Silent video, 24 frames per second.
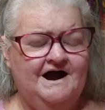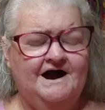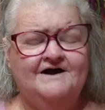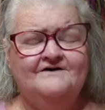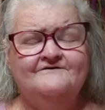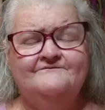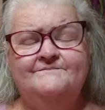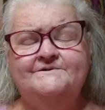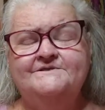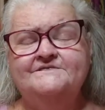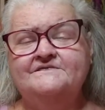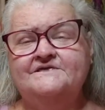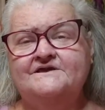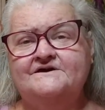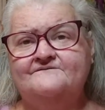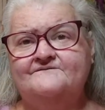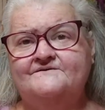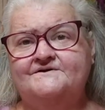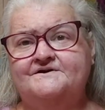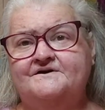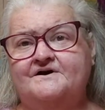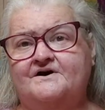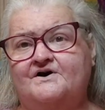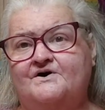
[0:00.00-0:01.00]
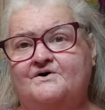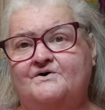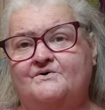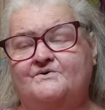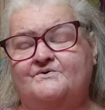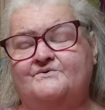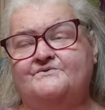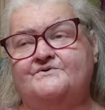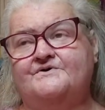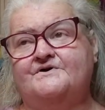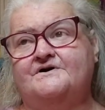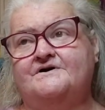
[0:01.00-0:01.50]
I've been living
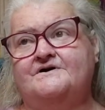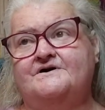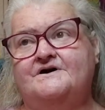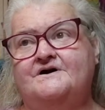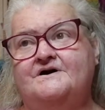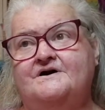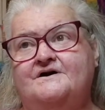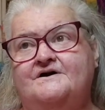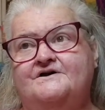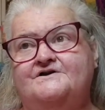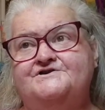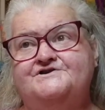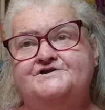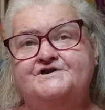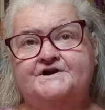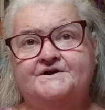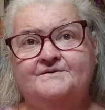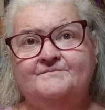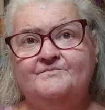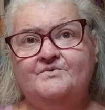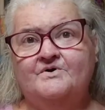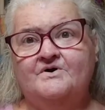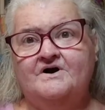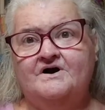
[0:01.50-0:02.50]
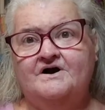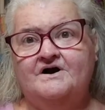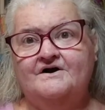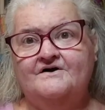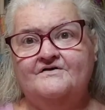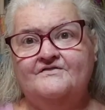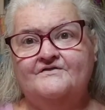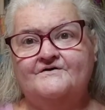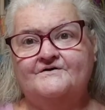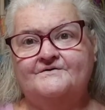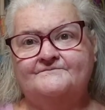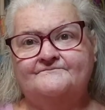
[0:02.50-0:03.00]
on chicken
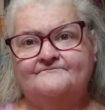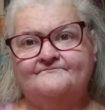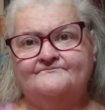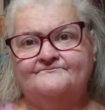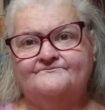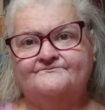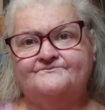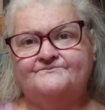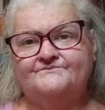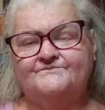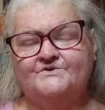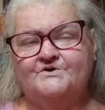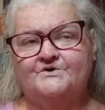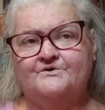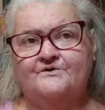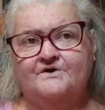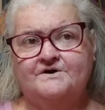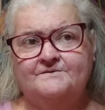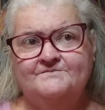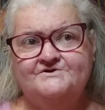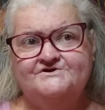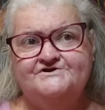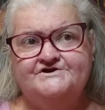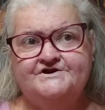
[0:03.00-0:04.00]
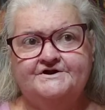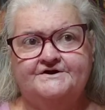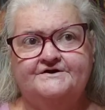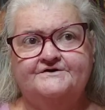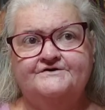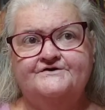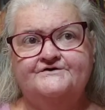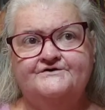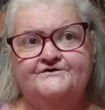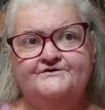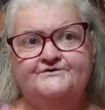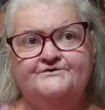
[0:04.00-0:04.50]
broth, cream of
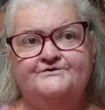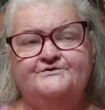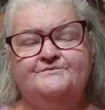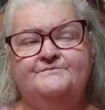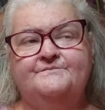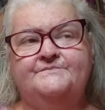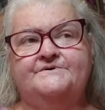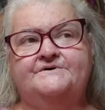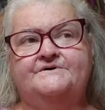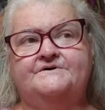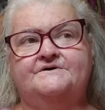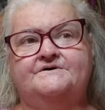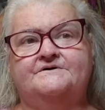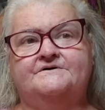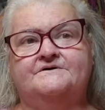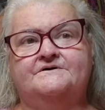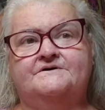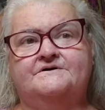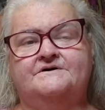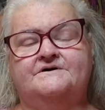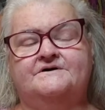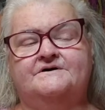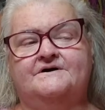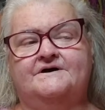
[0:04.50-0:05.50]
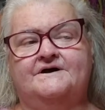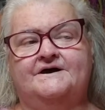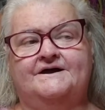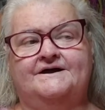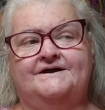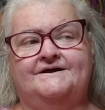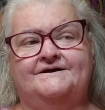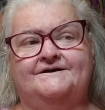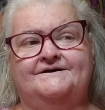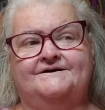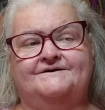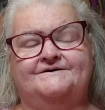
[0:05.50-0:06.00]
chicken soup,
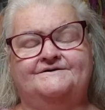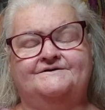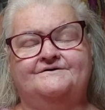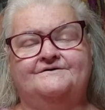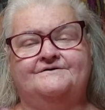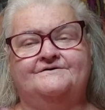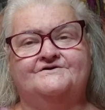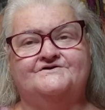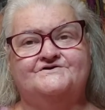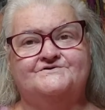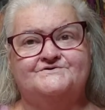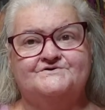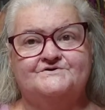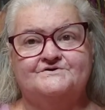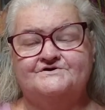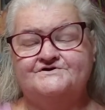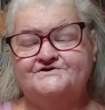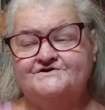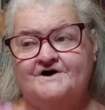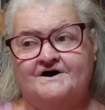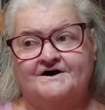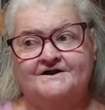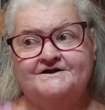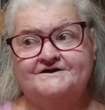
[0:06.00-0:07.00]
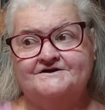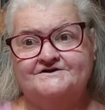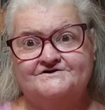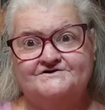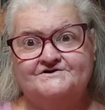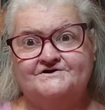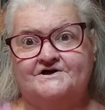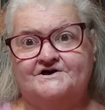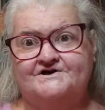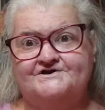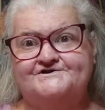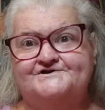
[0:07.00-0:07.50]
and Sonic
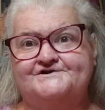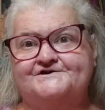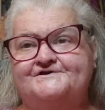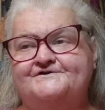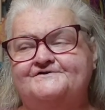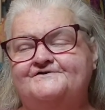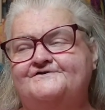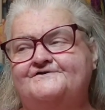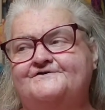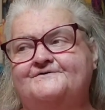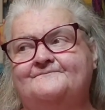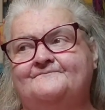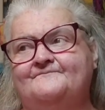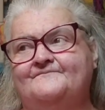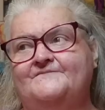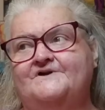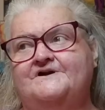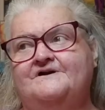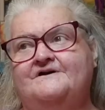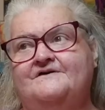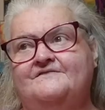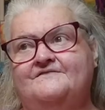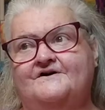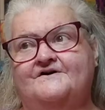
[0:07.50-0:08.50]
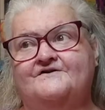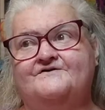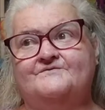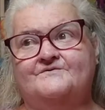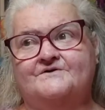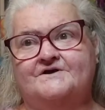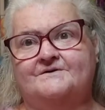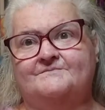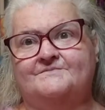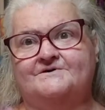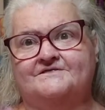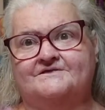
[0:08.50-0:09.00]
slushies. That's
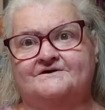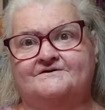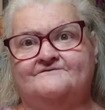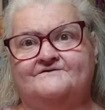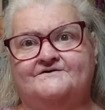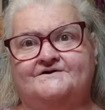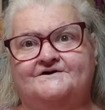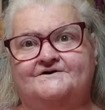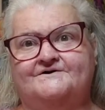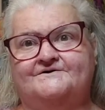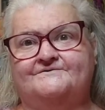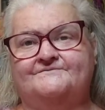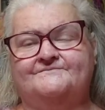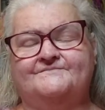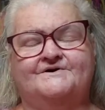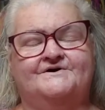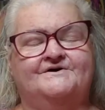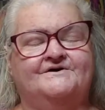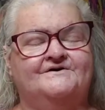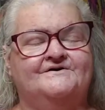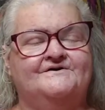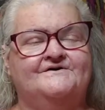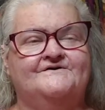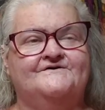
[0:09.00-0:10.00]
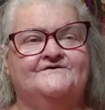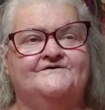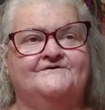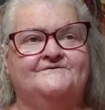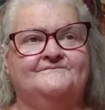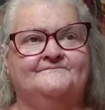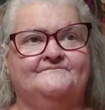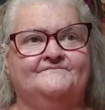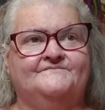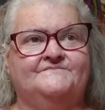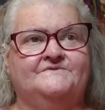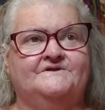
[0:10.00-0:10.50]
what I've been living on because,
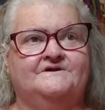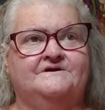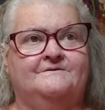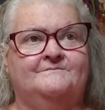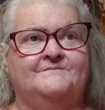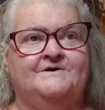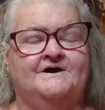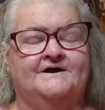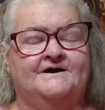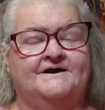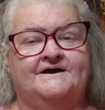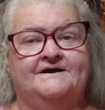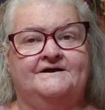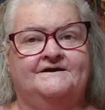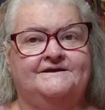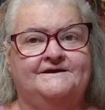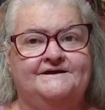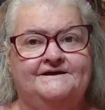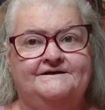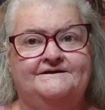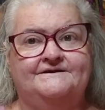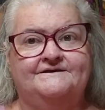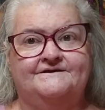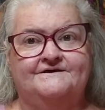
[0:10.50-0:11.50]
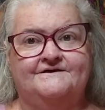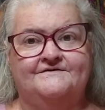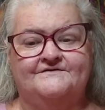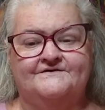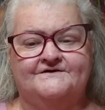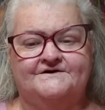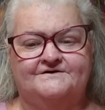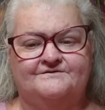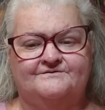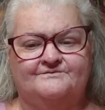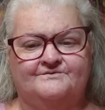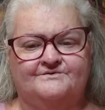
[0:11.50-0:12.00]
I mean, I can't eat
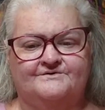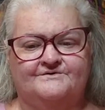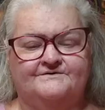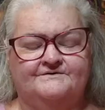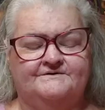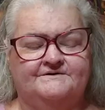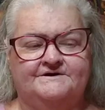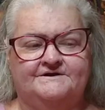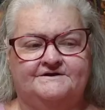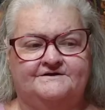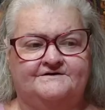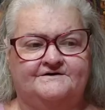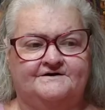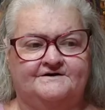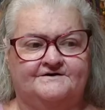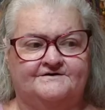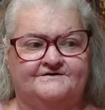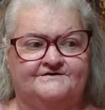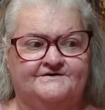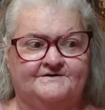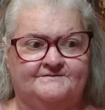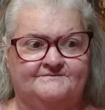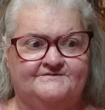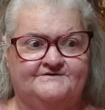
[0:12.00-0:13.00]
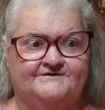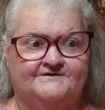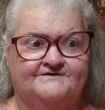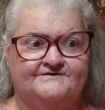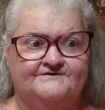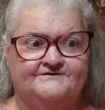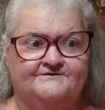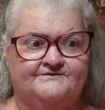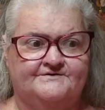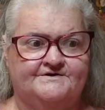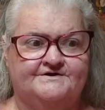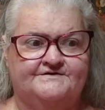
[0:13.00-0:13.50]
anything but any kind of
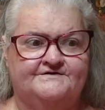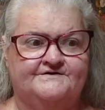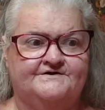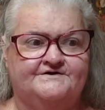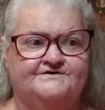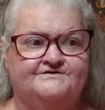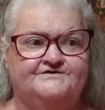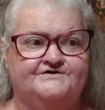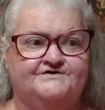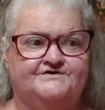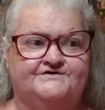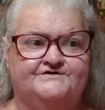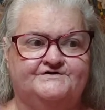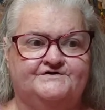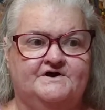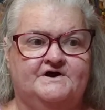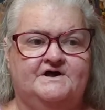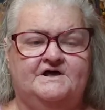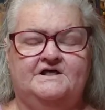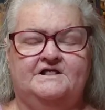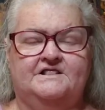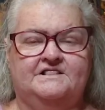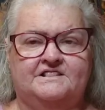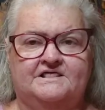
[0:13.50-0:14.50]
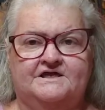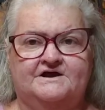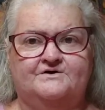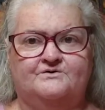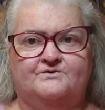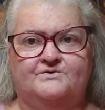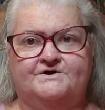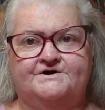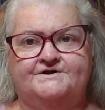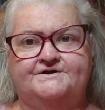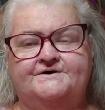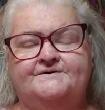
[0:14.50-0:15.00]
substance or anything, just
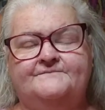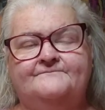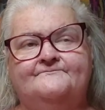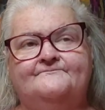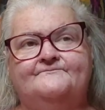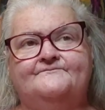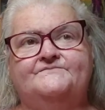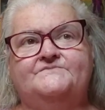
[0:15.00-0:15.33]
liquid.